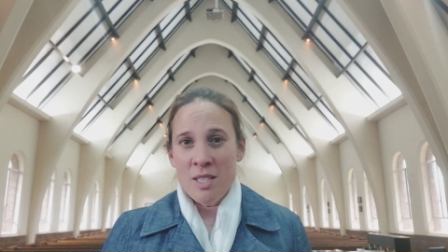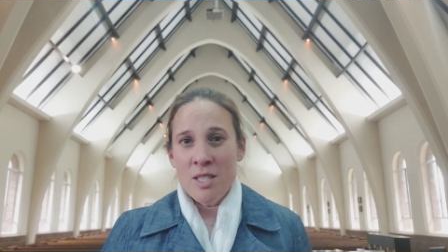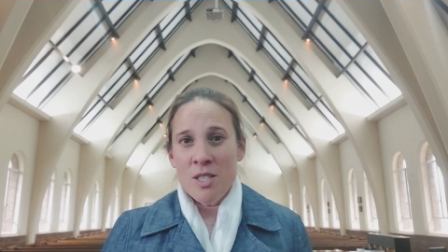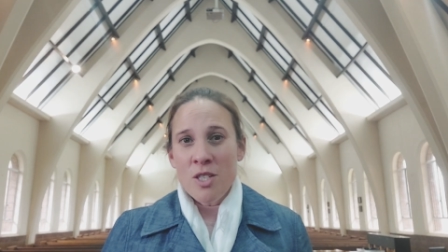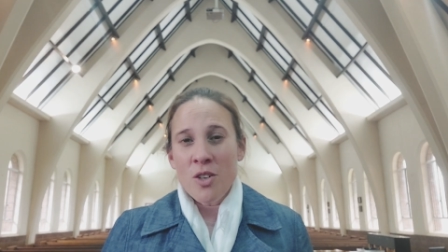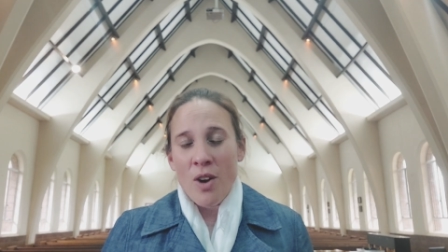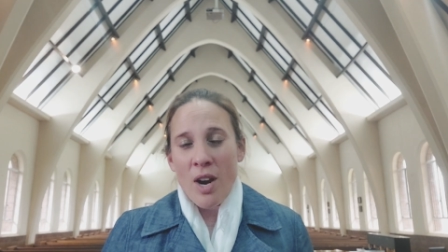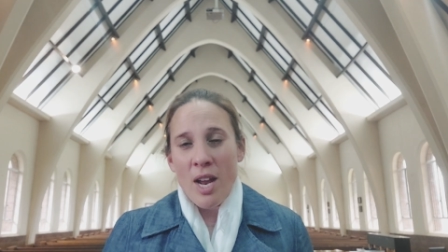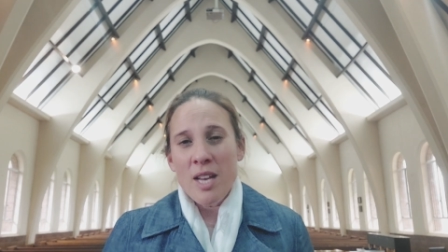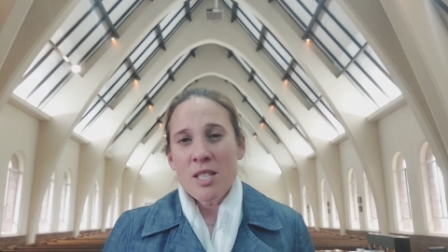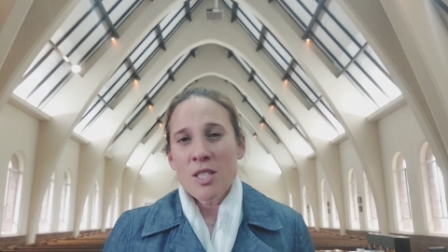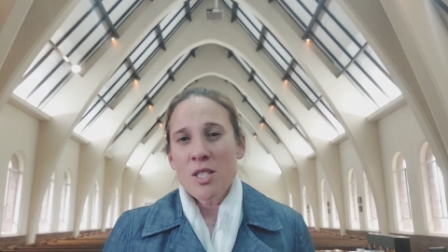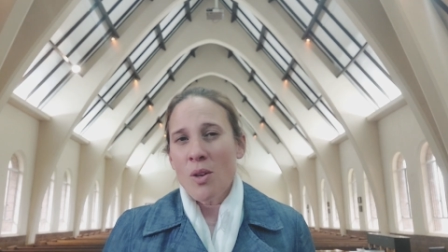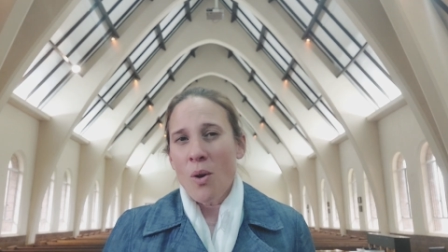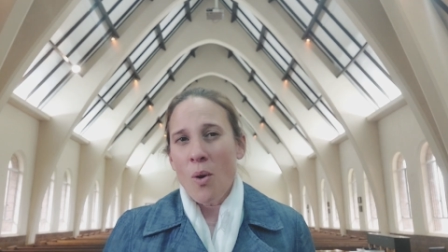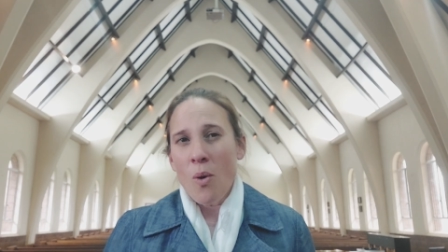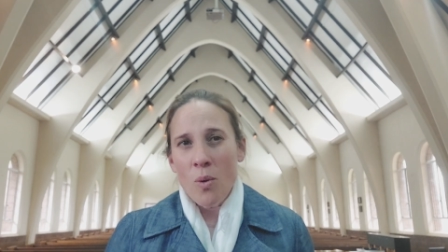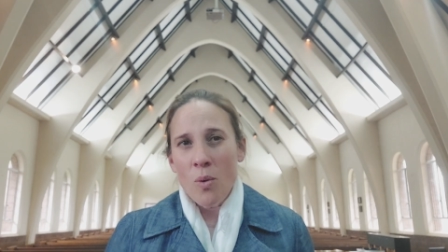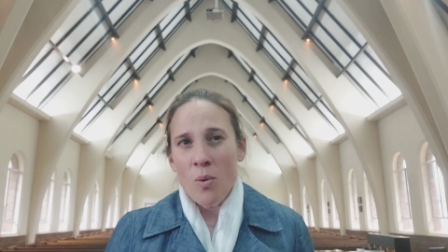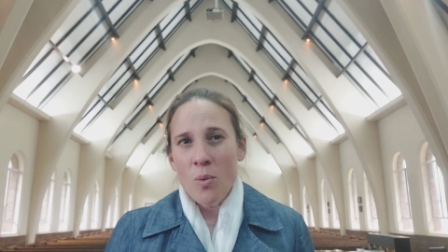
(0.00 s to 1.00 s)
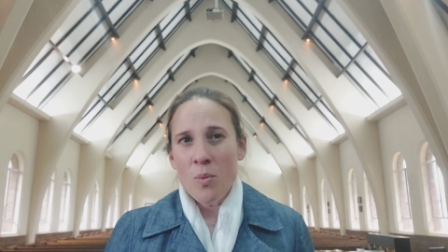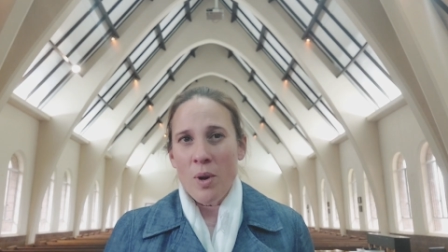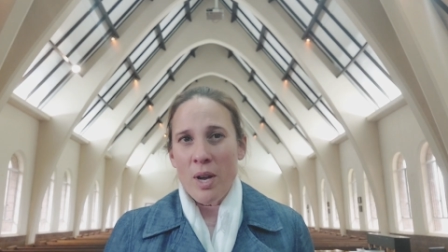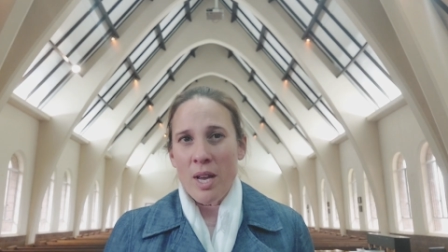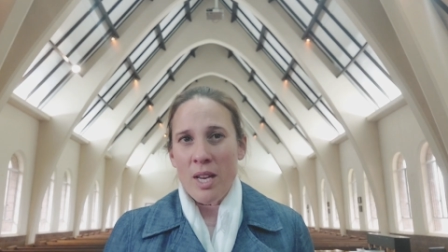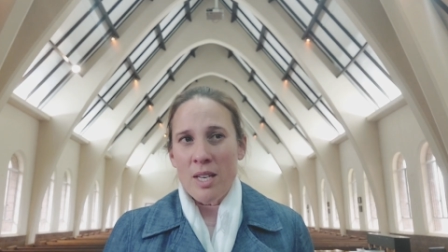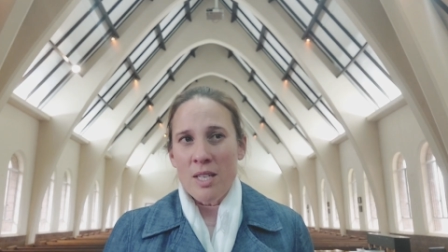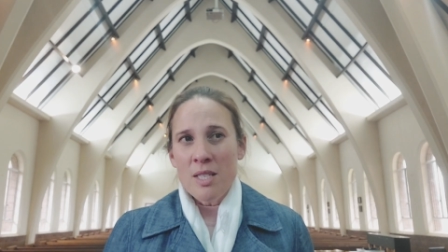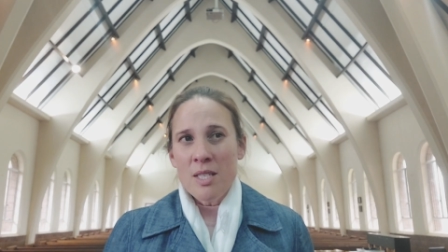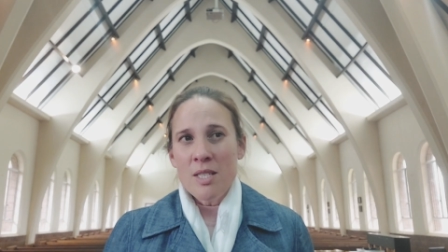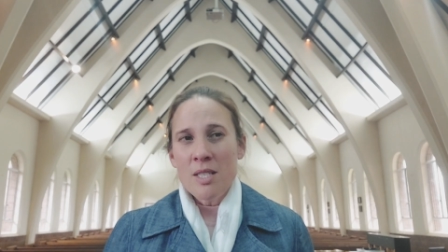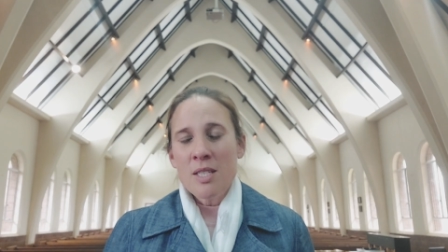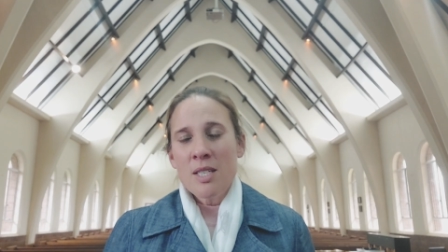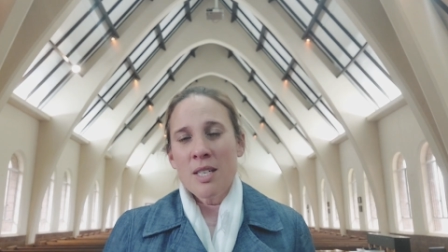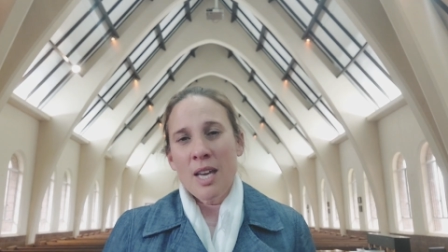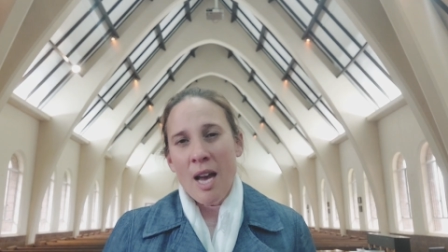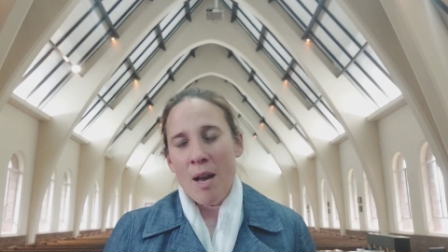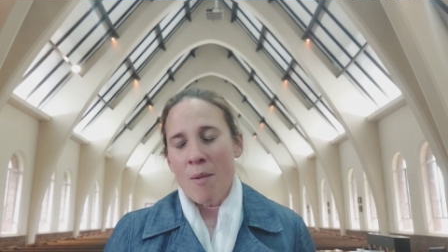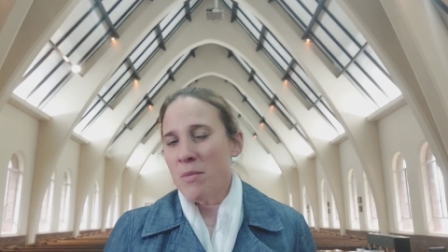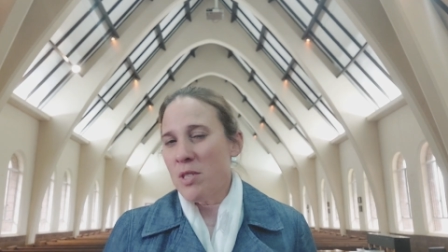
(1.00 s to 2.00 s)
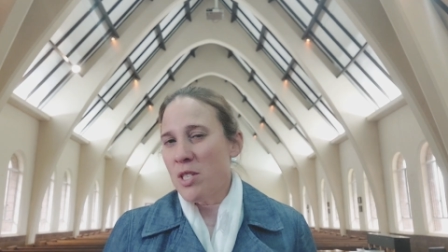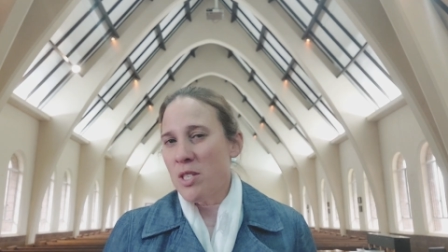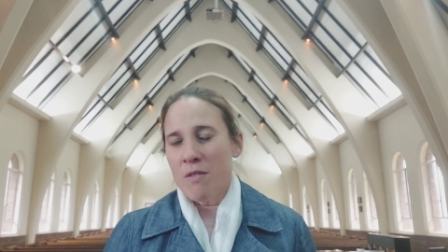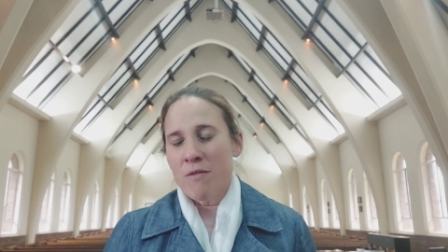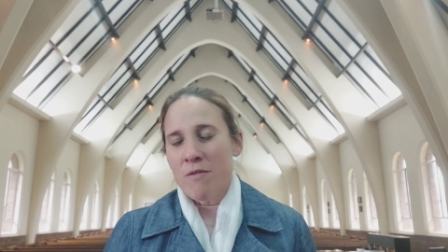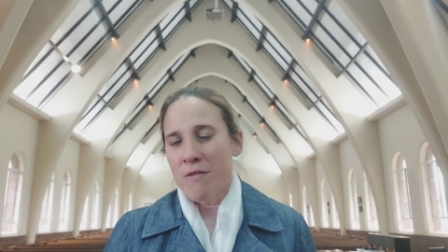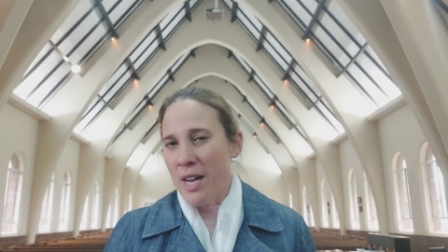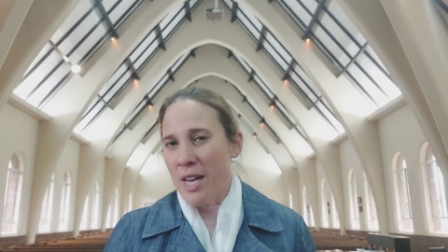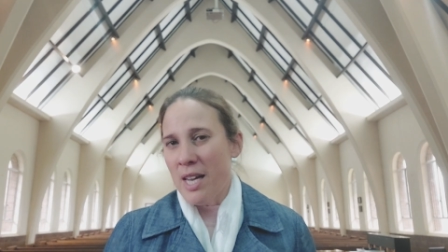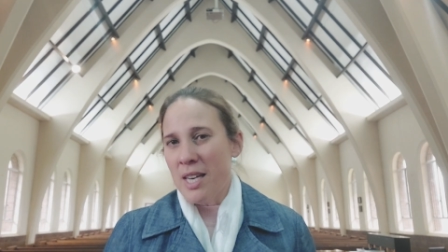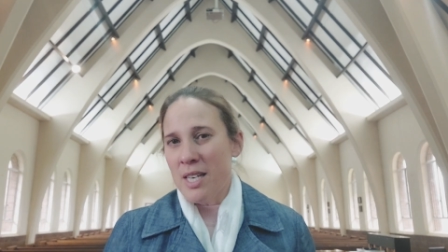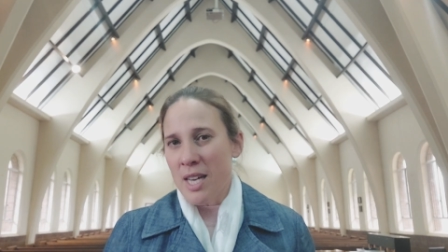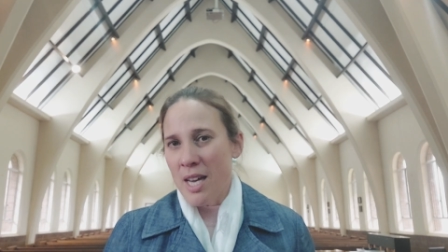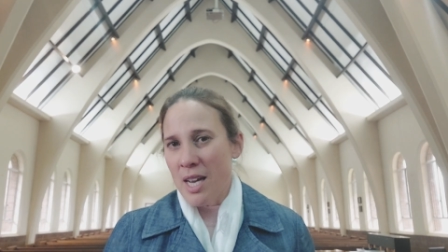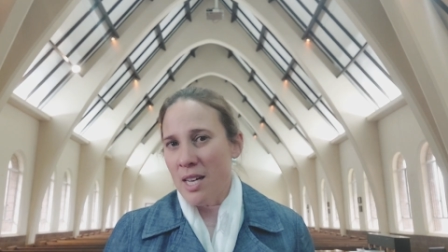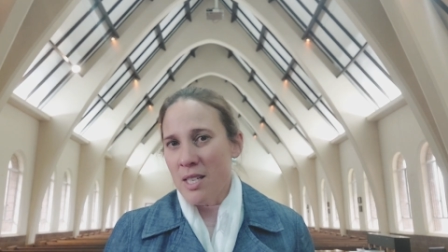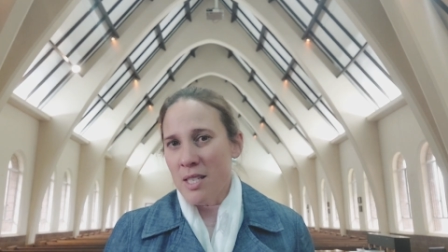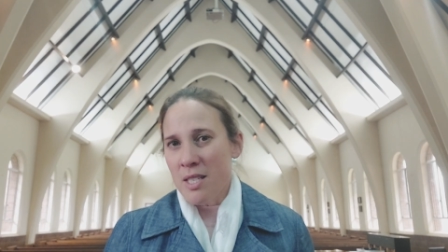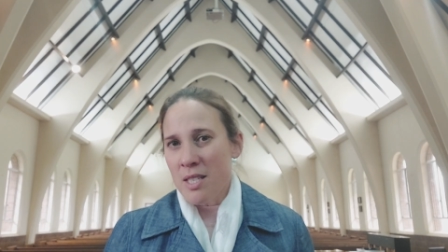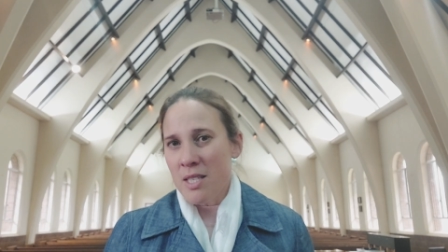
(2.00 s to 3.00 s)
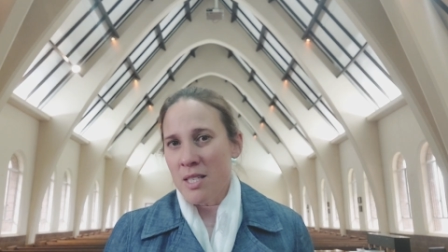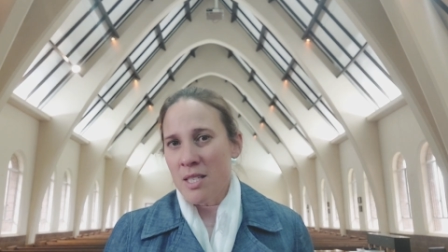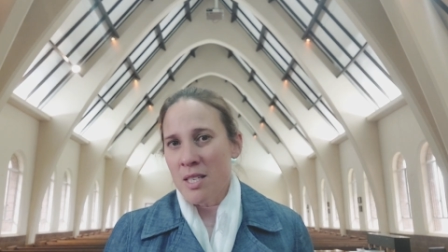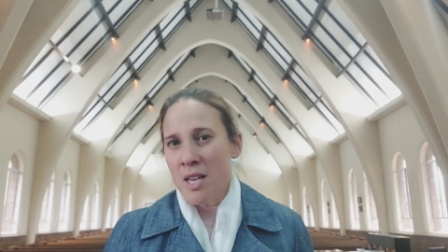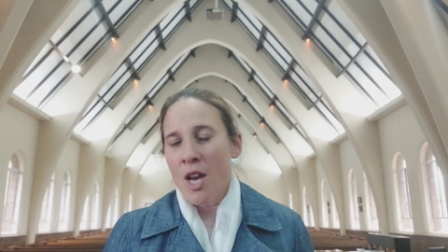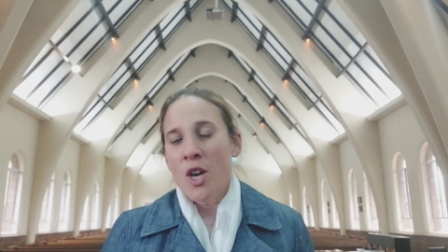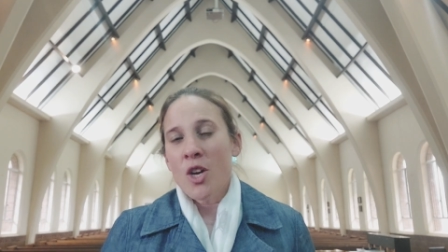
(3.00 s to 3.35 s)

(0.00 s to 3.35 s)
Grace always comes to find us.